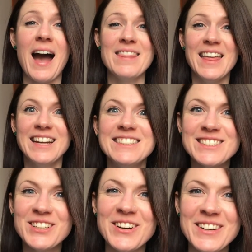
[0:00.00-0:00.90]
and then it's
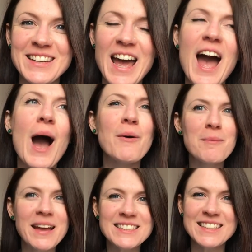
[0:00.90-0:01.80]
done. How
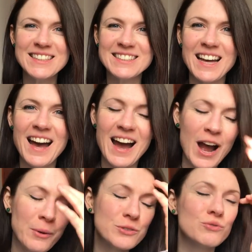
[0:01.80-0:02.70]
amazing is that?
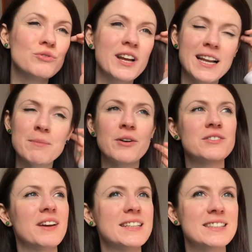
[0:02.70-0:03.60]
I was really
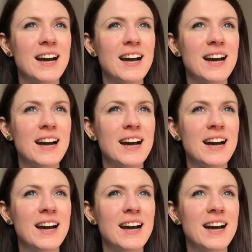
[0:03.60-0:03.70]
motivated.